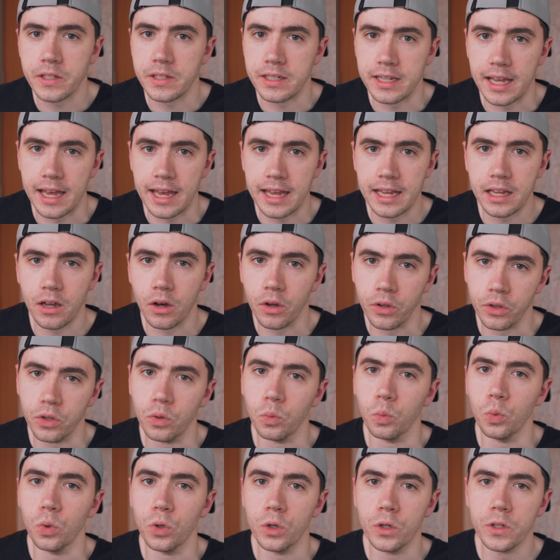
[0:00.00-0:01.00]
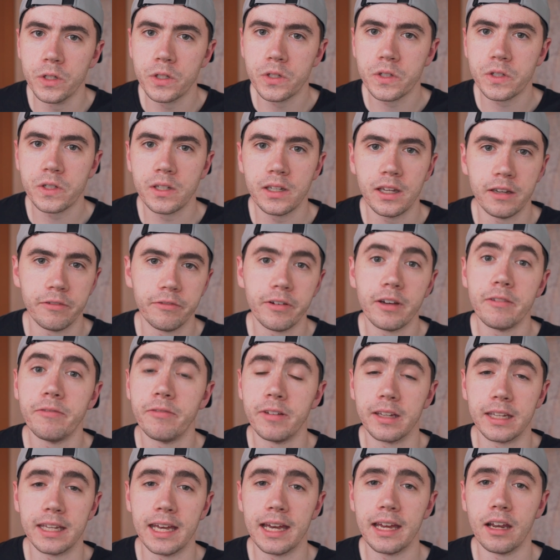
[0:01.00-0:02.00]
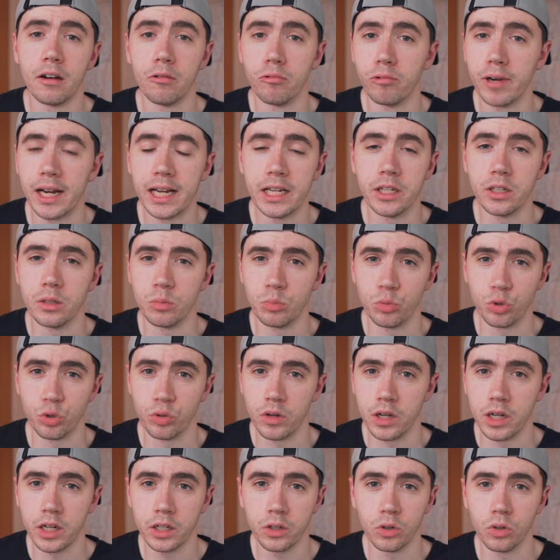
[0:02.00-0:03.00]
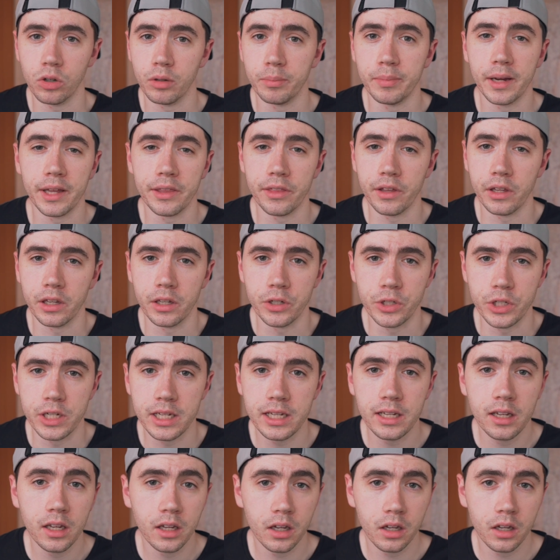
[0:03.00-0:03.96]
day on the wards. If I forget a random drug or a pathology,